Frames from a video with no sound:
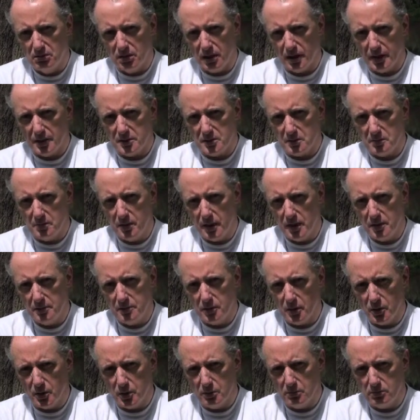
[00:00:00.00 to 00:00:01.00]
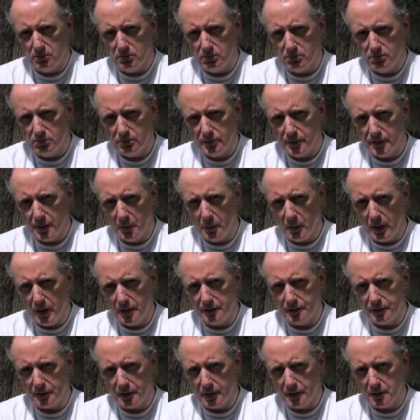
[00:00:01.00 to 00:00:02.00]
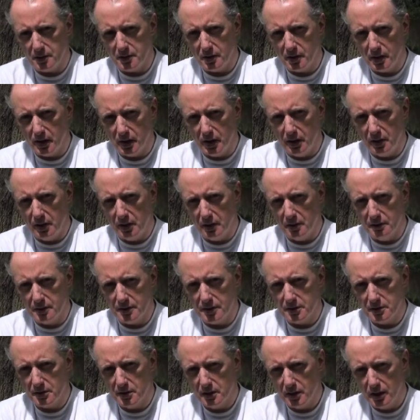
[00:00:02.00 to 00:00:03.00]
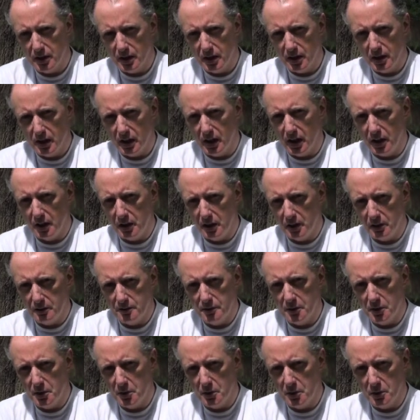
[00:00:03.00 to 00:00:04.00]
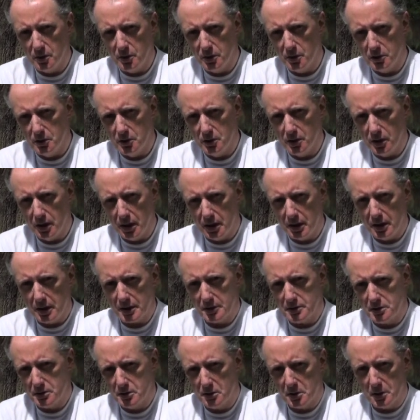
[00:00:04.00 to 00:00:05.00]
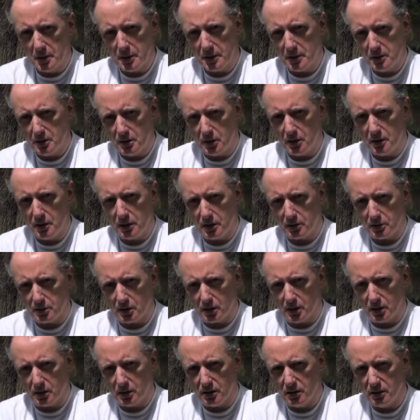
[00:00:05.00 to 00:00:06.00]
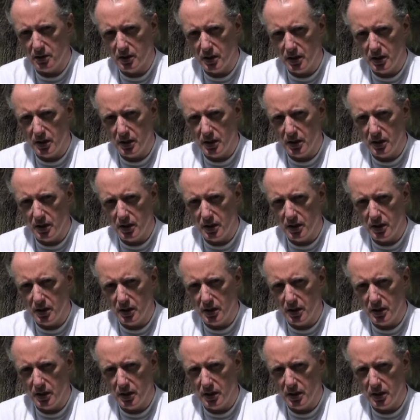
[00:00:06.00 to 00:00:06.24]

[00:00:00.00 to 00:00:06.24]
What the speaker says: I had to pay for them. The wife said, I love it. I love you. Let's do it doggy style.